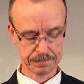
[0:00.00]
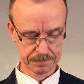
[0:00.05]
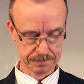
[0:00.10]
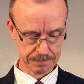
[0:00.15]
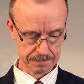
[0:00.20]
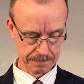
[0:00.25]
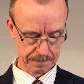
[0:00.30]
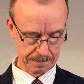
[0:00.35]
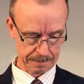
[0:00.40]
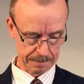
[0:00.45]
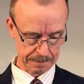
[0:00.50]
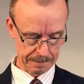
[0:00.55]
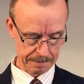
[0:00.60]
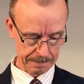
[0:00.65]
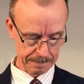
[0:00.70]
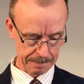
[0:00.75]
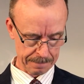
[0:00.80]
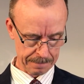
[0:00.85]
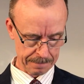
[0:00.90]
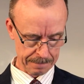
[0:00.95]

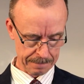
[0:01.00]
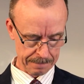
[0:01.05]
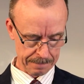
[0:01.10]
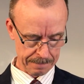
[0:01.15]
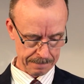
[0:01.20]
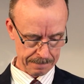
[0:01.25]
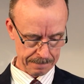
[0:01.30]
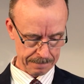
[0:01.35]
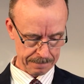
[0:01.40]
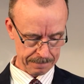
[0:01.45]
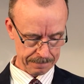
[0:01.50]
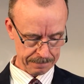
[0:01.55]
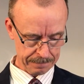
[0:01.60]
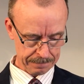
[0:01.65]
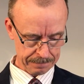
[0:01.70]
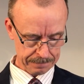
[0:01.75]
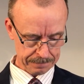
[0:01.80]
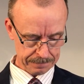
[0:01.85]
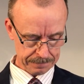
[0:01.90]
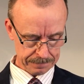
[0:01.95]

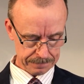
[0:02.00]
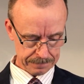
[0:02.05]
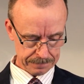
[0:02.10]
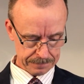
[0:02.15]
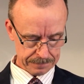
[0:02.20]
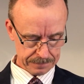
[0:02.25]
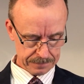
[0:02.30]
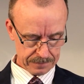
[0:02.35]
(silence)